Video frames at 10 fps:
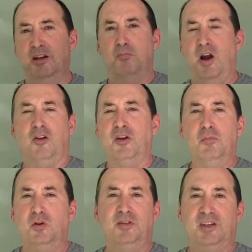it barely
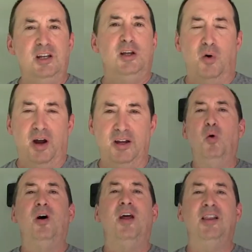moves anyway.
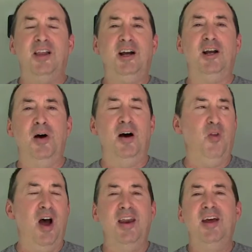But what I like about
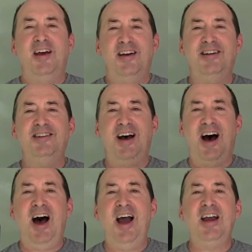that is
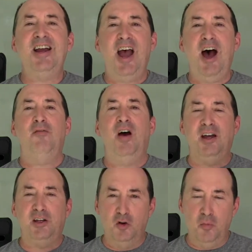I have
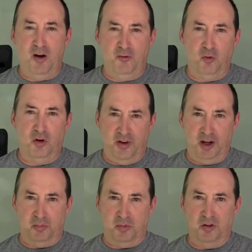a 2x4
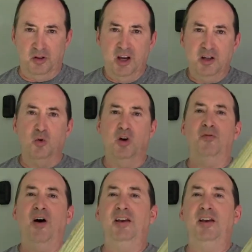available. So if I